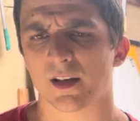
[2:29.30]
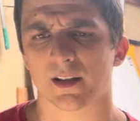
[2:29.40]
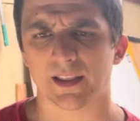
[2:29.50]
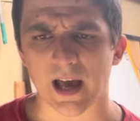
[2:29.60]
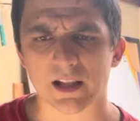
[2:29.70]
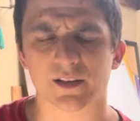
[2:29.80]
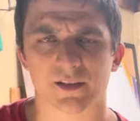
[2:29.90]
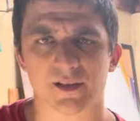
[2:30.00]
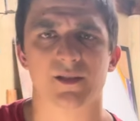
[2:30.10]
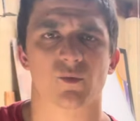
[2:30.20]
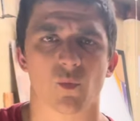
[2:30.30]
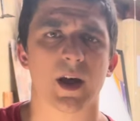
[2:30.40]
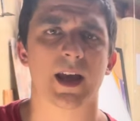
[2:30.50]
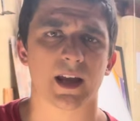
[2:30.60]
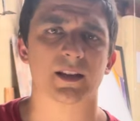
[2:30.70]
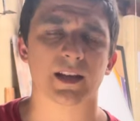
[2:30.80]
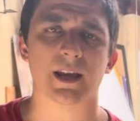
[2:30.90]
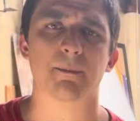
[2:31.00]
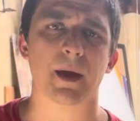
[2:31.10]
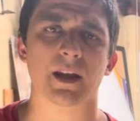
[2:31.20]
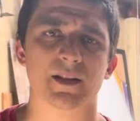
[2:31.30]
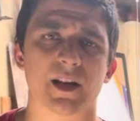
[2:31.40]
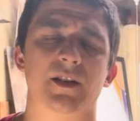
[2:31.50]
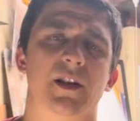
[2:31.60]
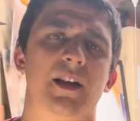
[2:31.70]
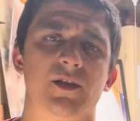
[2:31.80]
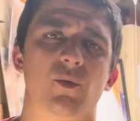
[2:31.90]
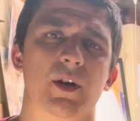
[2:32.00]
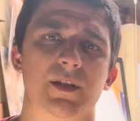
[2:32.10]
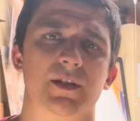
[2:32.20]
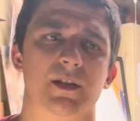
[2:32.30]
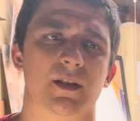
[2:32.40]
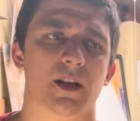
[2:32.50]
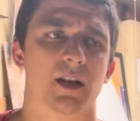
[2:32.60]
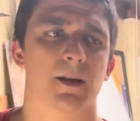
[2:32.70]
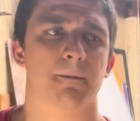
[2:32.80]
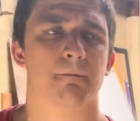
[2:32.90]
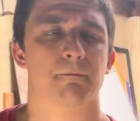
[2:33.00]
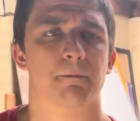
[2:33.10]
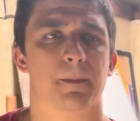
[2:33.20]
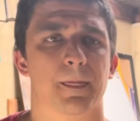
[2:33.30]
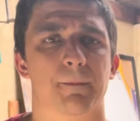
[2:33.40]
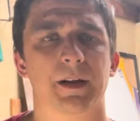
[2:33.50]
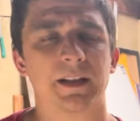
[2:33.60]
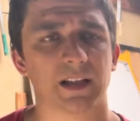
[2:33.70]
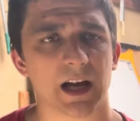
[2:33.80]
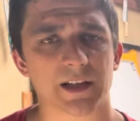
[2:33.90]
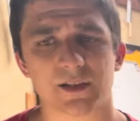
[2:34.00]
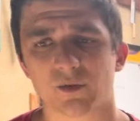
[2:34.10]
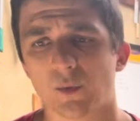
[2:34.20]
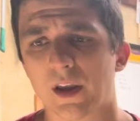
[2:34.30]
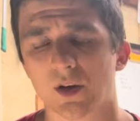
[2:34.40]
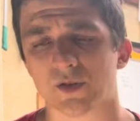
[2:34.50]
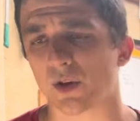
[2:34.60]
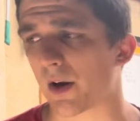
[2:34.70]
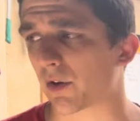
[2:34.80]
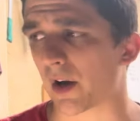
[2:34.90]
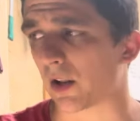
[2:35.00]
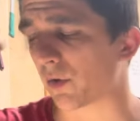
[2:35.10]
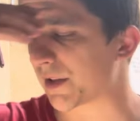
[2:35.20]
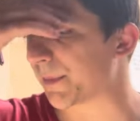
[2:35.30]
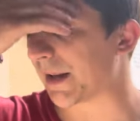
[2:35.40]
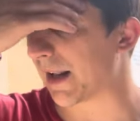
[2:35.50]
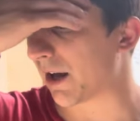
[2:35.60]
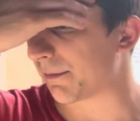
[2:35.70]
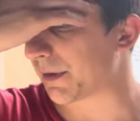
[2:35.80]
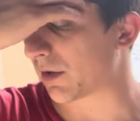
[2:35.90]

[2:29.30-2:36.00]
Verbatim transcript: that's where the hip pain is at its worst. But in the last week or so, I don't know how long it's been now, been a